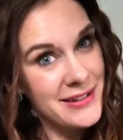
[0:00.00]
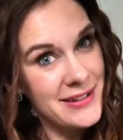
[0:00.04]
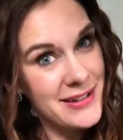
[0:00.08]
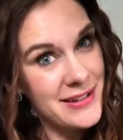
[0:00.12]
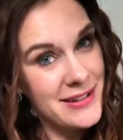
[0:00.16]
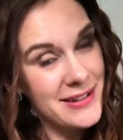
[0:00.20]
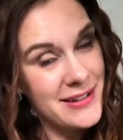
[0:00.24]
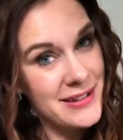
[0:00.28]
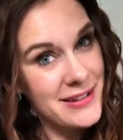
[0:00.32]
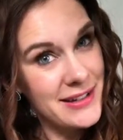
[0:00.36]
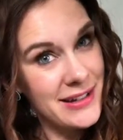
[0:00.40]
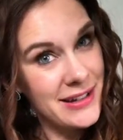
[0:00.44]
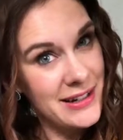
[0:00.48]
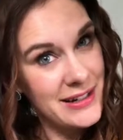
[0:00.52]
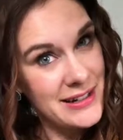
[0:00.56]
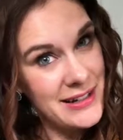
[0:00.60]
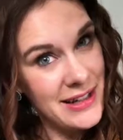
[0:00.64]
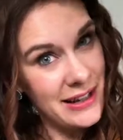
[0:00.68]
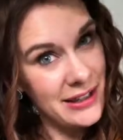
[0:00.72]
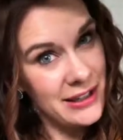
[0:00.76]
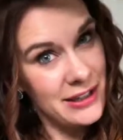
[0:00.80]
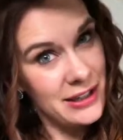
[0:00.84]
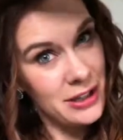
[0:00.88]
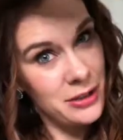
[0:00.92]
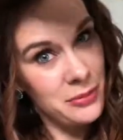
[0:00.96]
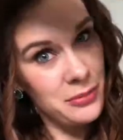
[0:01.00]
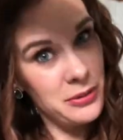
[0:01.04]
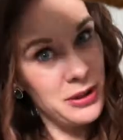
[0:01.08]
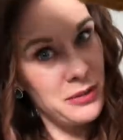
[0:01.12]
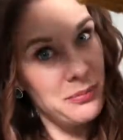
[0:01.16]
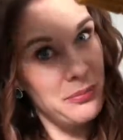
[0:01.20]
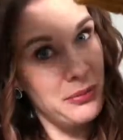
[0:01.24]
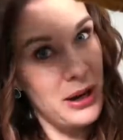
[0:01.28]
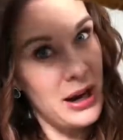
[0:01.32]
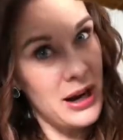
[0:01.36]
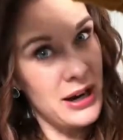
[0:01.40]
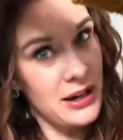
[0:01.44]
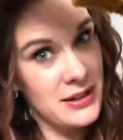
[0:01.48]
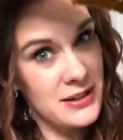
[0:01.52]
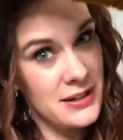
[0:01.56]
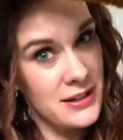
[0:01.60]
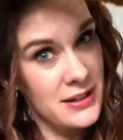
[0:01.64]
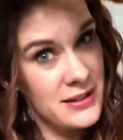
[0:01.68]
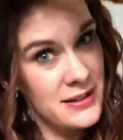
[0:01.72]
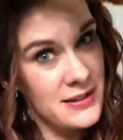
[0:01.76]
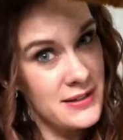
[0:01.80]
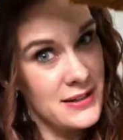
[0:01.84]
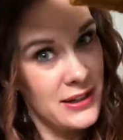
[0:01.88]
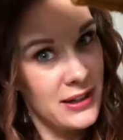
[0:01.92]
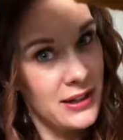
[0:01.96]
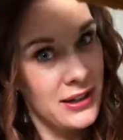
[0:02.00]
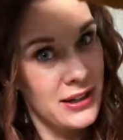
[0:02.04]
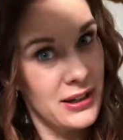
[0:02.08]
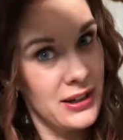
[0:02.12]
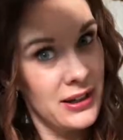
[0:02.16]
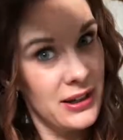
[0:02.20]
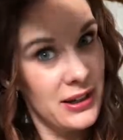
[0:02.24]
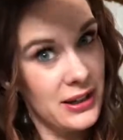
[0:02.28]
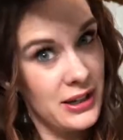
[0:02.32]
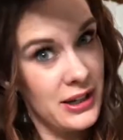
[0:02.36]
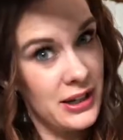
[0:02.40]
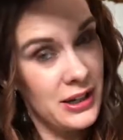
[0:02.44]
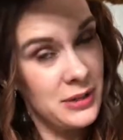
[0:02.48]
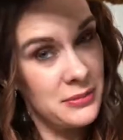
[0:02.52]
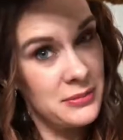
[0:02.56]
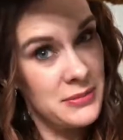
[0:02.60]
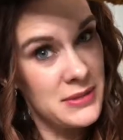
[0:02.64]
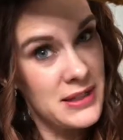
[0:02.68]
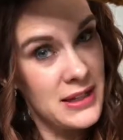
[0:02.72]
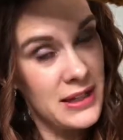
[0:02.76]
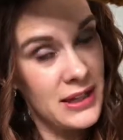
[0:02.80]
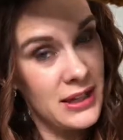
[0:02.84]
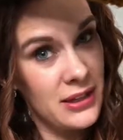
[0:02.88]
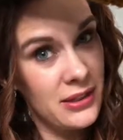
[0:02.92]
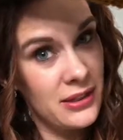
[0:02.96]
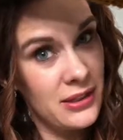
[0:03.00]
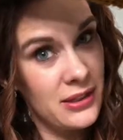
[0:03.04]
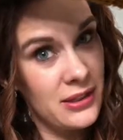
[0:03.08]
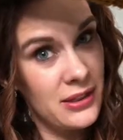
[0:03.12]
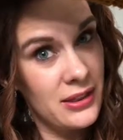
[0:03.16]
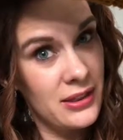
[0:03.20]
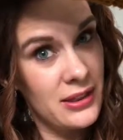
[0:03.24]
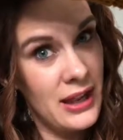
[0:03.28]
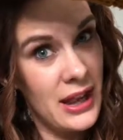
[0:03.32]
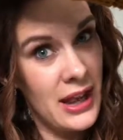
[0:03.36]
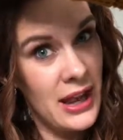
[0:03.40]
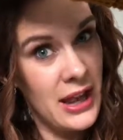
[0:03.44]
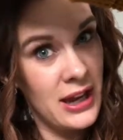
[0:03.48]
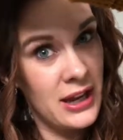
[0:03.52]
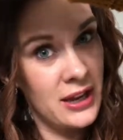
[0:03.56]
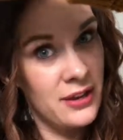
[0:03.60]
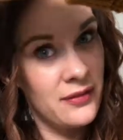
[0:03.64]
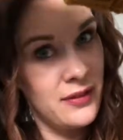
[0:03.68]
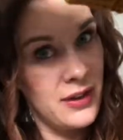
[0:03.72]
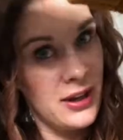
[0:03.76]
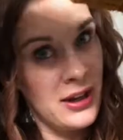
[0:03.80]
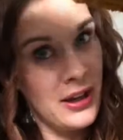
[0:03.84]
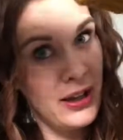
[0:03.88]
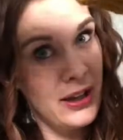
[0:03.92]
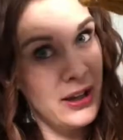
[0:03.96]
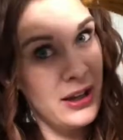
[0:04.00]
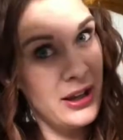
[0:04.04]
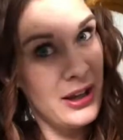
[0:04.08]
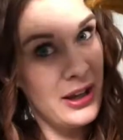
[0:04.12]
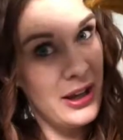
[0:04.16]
this is going to take a little bit of practice and to get the hang of it.